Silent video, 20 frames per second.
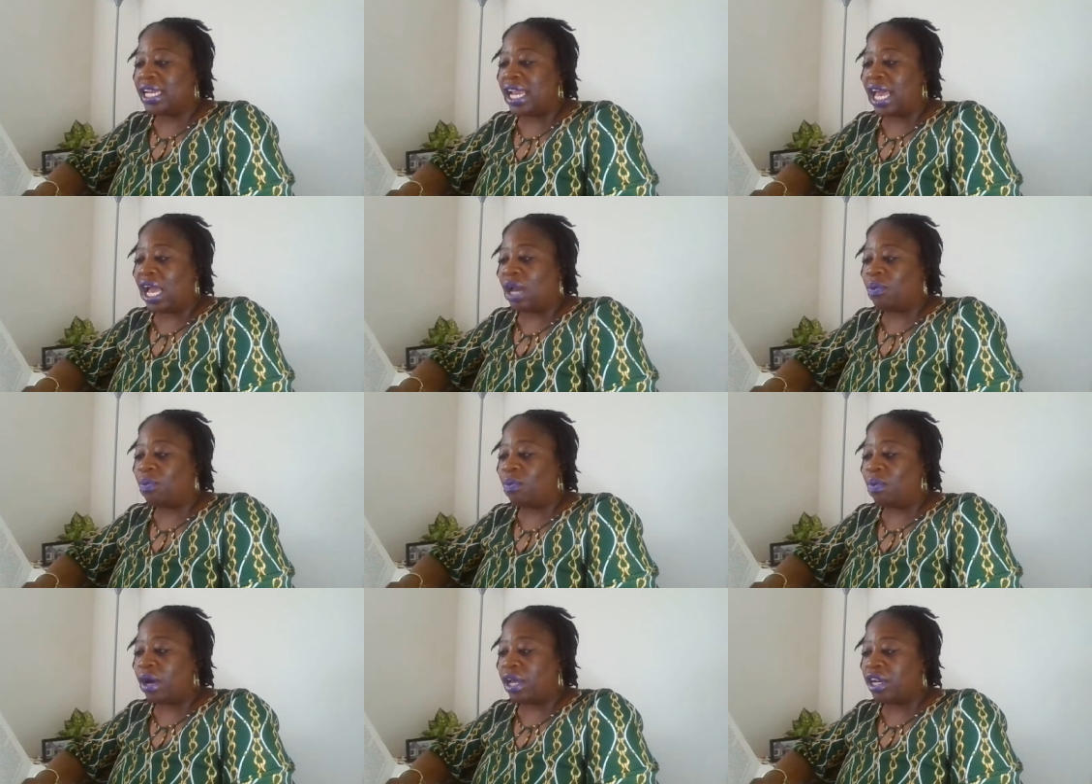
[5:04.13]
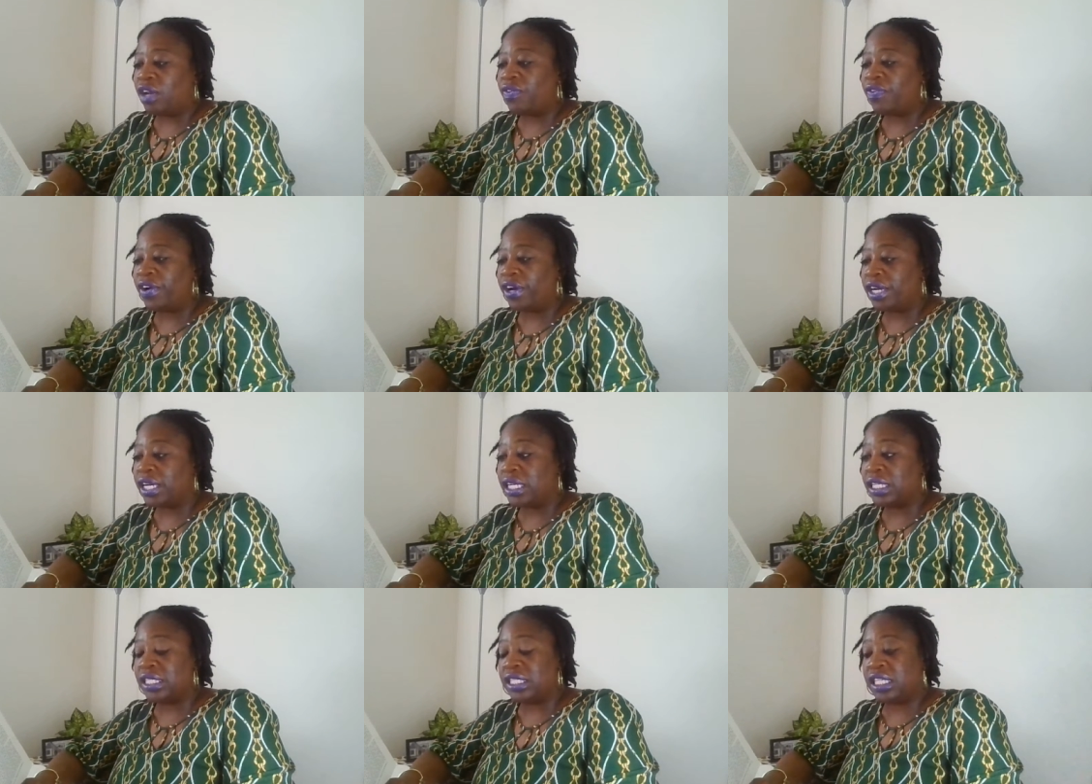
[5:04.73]
not one of
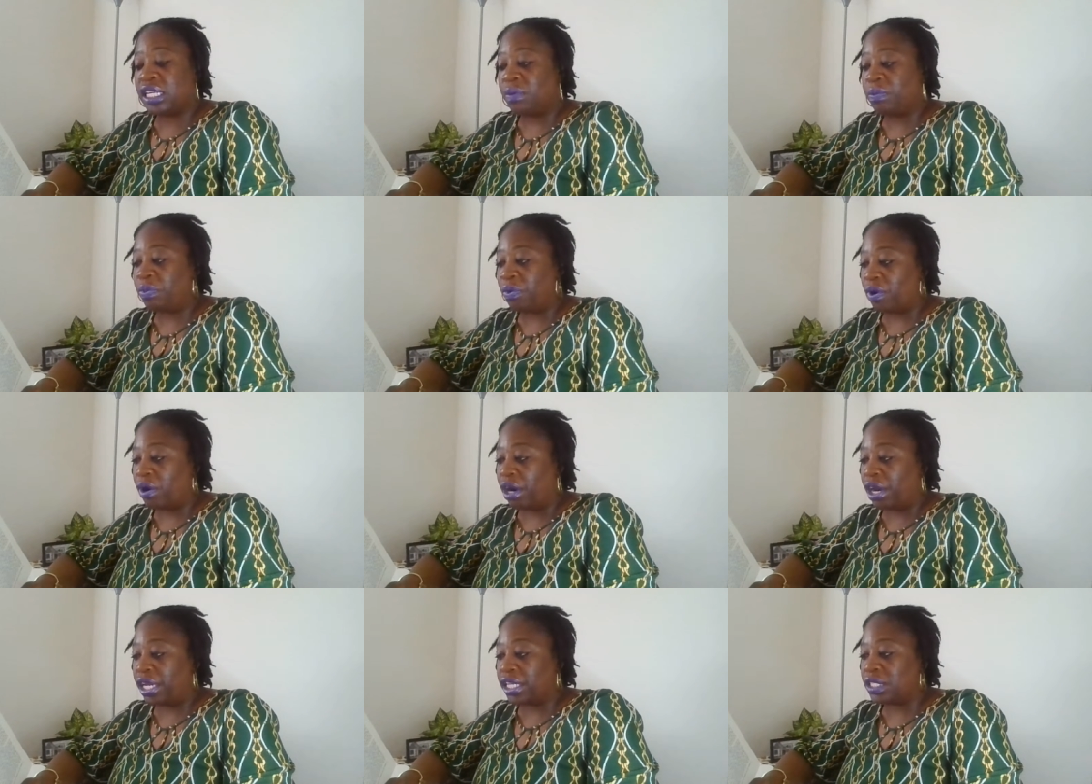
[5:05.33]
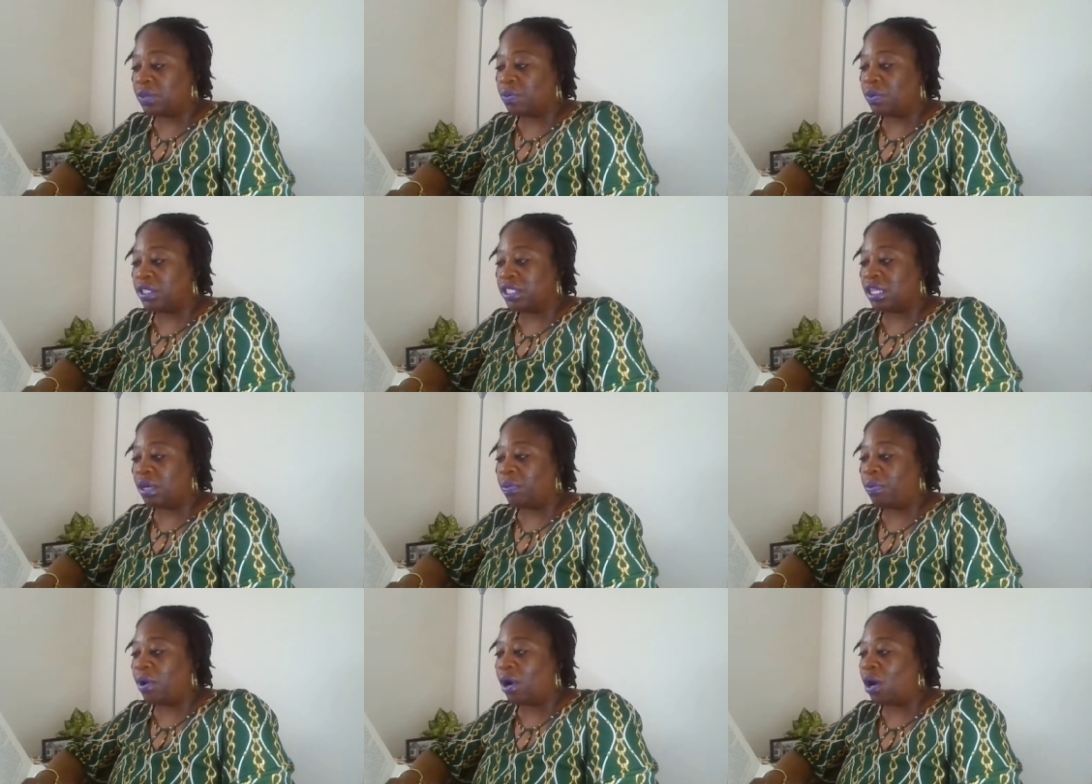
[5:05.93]
her contemporaries was
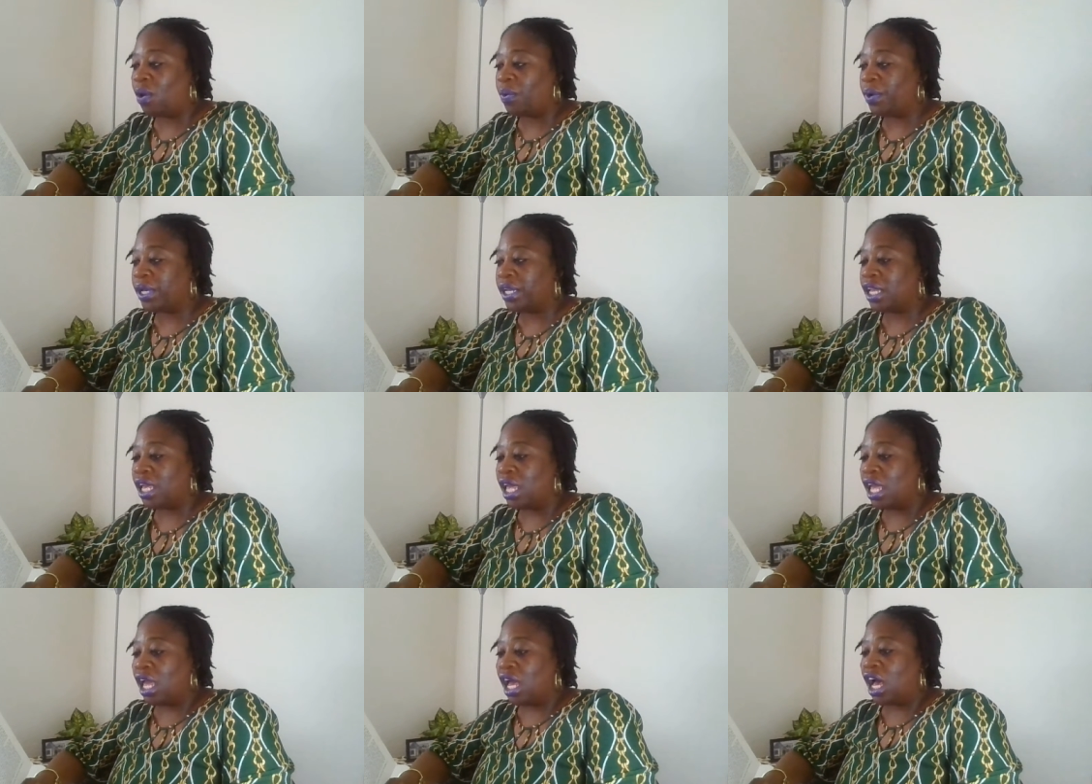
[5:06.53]
a poet